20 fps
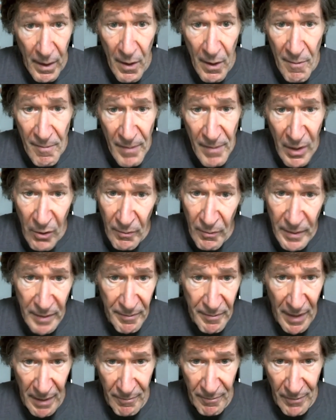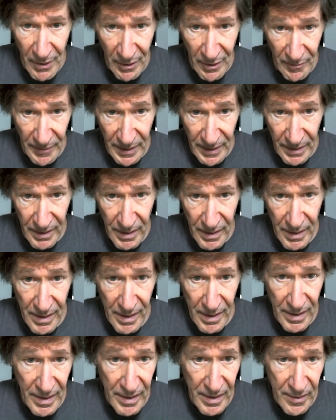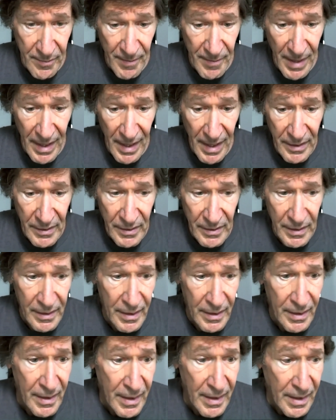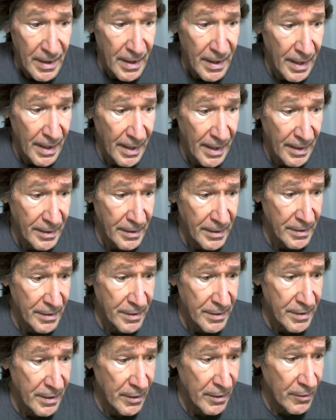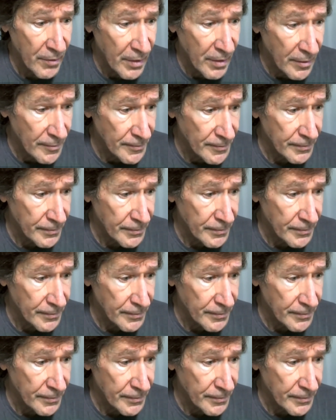moment by moment in this manner. So,